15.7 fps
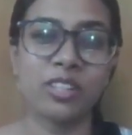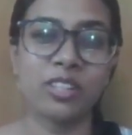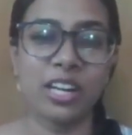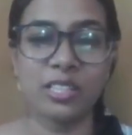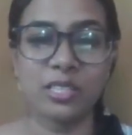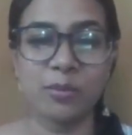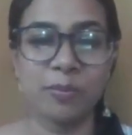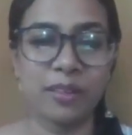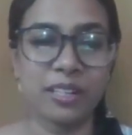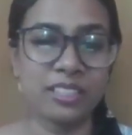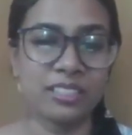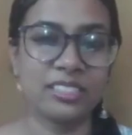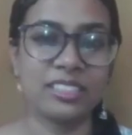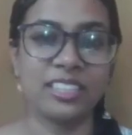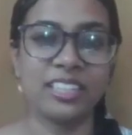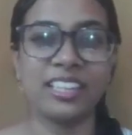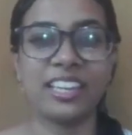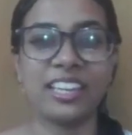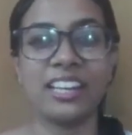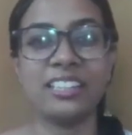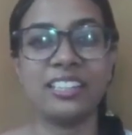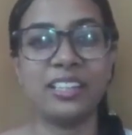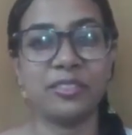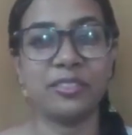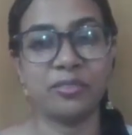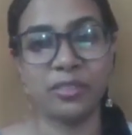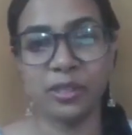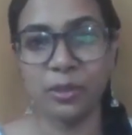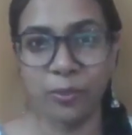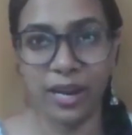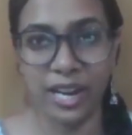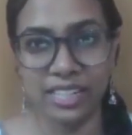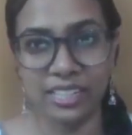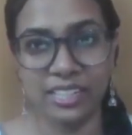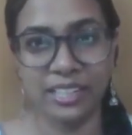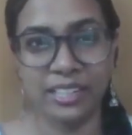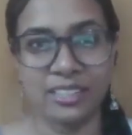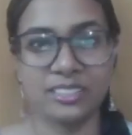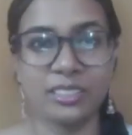transparency can differ widely.